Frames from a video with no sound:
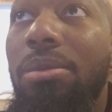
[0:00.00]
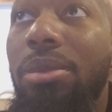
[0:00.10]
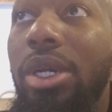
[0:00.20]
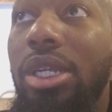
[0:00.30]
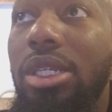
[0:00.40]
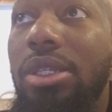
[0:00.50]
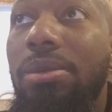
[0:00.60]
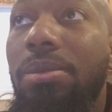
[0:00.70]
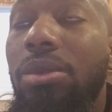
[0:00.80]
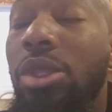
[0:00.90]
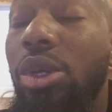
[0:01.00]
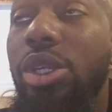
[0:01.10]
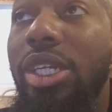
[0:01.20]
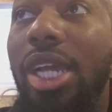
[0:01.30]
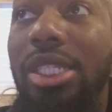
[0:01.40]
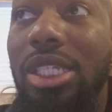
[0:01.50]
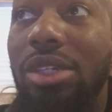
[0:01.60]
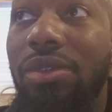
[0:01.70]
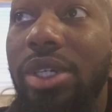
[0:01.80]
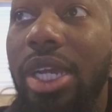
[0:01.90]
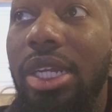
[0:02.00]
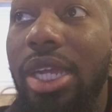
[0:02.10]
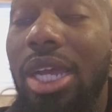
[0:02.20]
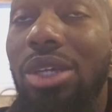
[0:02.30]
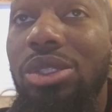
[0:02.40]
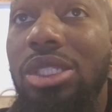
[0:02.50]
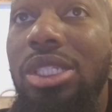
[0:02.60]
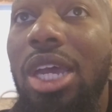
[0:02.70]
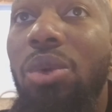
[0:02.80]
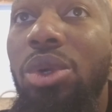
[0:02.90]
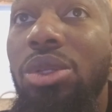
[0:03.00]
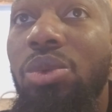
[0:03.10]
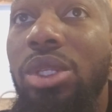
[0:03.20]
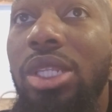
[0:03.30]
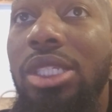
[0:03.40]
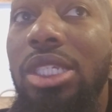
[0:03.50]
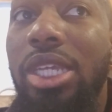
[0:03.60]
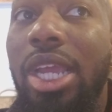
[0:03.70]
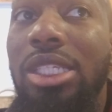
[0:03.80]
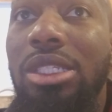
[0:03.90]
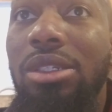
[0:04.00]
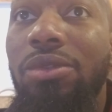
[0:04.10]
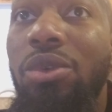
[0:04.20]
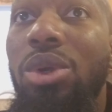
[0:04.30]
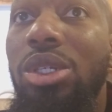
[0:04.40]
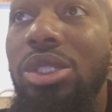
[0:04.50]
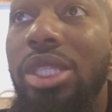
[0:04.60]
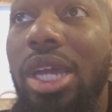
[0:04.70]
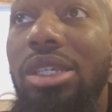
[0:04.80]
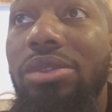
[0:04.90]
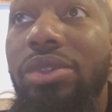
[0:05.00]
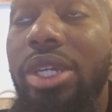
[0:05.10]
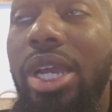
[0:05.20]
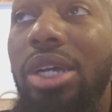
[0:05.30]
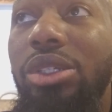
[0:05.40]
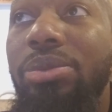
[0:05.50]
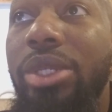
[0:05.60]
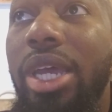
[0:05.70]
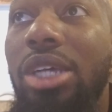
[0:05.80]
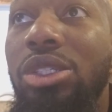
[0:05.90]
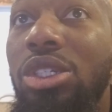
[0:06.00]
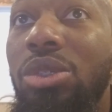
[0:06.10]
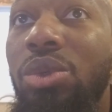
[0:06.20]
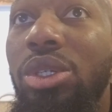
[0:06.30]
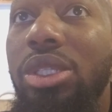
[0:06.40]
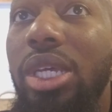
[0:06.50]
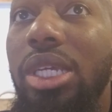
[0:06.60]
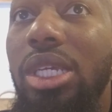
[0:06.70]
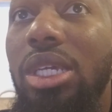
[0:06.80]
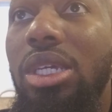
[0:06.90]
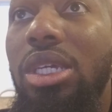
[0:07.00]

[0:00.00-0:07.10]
but no, they're not selling for that. The house is not worth what. Let's say they're asking 400,000 for the house, but the house only worth like